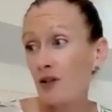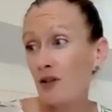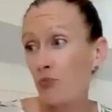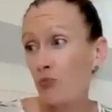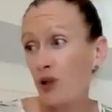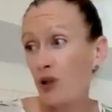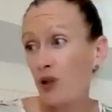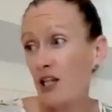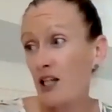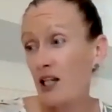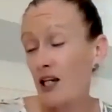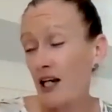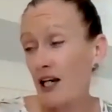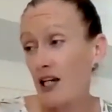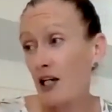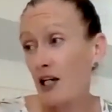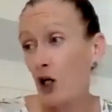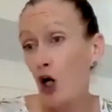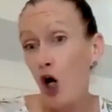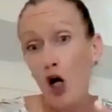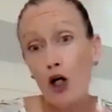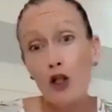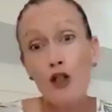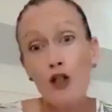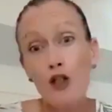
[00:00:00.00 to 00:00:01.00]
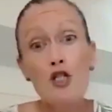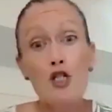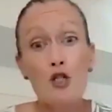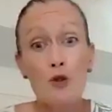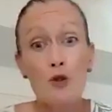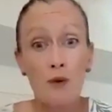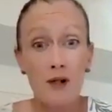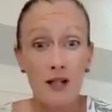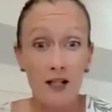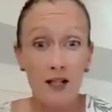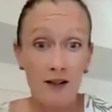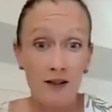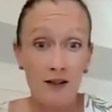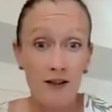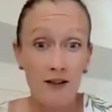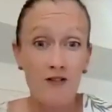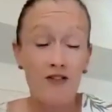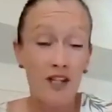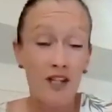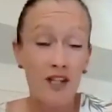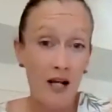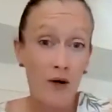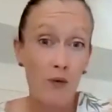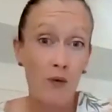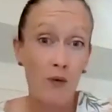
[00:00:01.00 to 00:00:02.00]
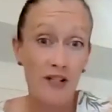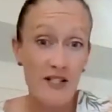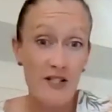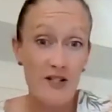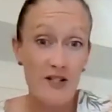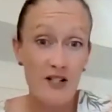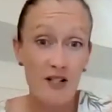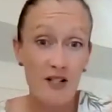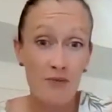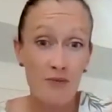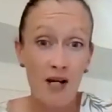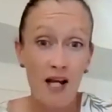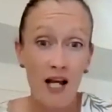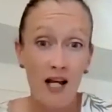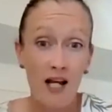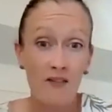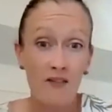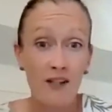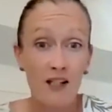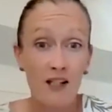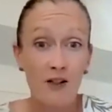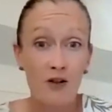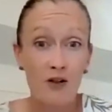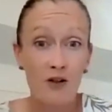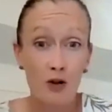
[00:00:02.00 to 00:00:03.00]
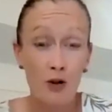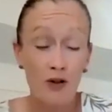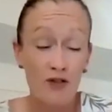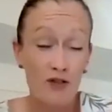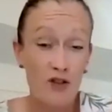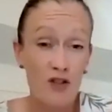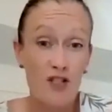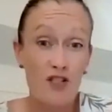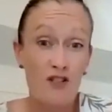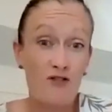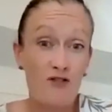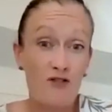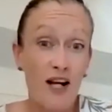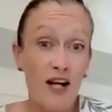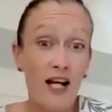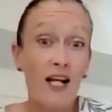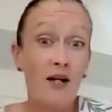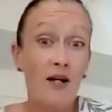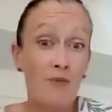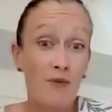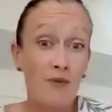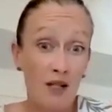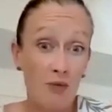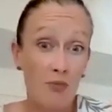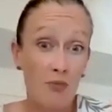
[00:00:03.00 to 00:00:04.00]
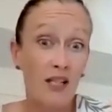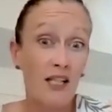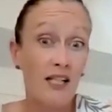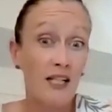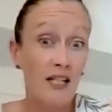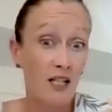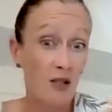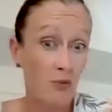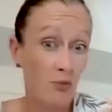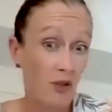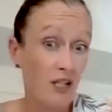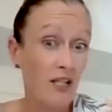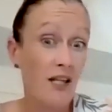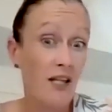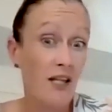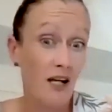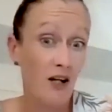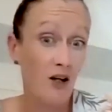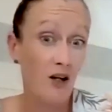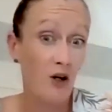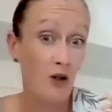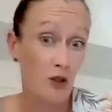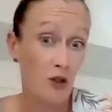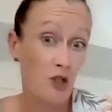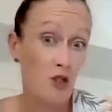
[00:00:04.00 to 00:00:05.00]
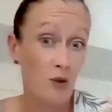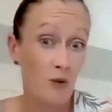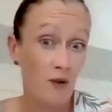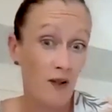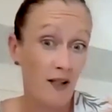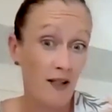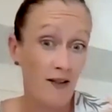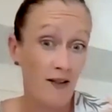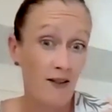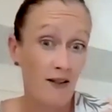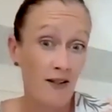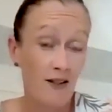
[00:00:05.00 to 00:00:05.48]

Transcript: be a conduit for that wisdom and then you have to develop the ability to be that conduit